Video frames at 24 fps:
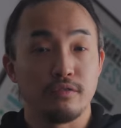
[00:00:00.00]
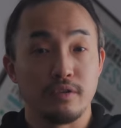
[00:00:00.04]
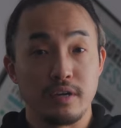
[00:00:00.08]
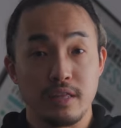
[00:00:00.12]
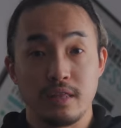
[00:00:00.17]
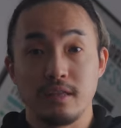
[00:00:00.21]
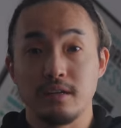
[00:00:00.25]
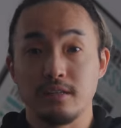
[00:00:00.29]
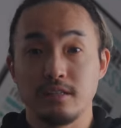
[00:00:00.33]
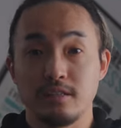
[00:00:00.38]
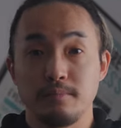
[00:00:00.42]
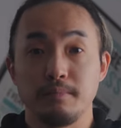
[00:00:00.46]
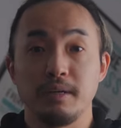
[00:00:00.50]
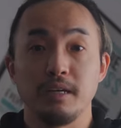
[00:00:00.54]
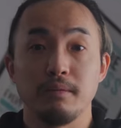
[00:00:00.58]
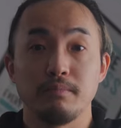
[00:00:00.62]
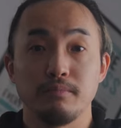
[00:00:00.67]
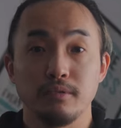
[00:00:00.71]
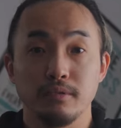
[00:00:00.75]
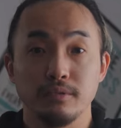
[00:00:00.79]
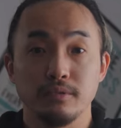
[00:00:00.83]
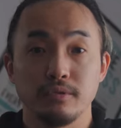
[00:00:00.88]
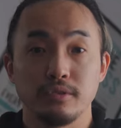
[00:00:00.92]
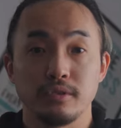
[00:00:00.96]
with a speed
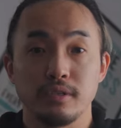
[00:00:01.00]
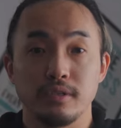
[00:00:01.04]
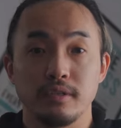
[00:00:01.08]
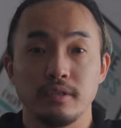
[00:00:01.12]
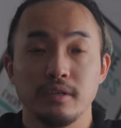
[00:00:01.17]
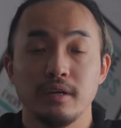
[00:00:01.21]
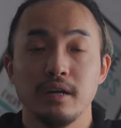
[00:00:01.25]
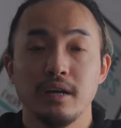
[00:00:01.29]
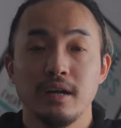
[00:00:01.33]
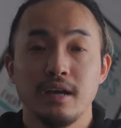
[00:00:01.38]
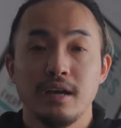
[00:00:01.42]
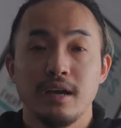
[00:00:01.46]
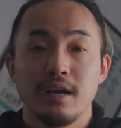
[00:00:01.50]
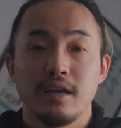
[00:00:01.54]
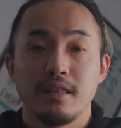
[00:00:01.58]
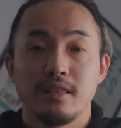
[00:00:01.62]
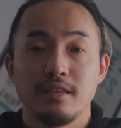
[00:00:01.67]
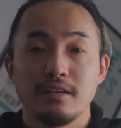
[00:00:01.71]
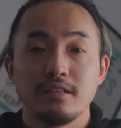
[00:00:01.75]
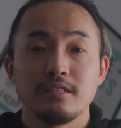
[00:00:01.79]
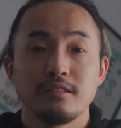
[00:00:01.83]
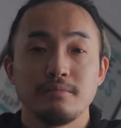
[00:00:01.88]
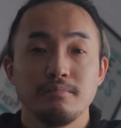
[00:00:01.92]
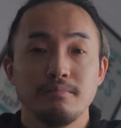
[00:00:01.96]
booster.
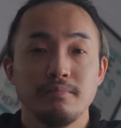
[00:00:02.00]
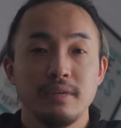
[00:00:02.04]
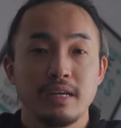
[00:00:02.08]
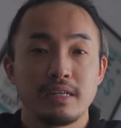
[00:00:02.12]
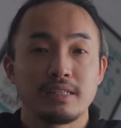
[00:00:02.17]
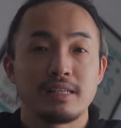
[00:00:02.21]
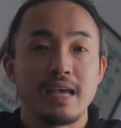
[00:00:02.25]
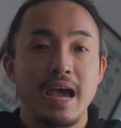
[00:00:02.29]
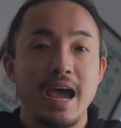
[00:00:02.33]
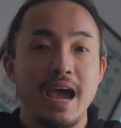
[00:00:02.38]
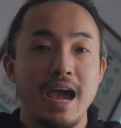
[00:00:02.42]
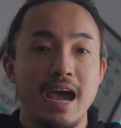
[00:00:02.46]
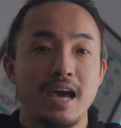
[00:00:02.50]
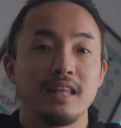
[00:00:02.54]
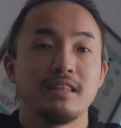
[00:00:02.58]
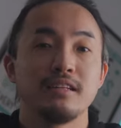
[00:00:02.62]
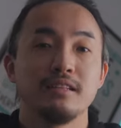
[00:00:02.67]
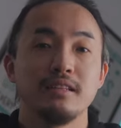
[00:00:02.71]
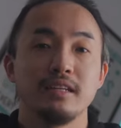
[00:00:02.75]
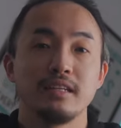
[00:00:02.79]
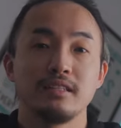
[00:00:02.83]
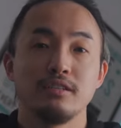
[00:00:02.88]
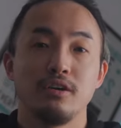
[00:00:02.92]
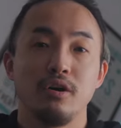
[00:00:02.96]
This makes handling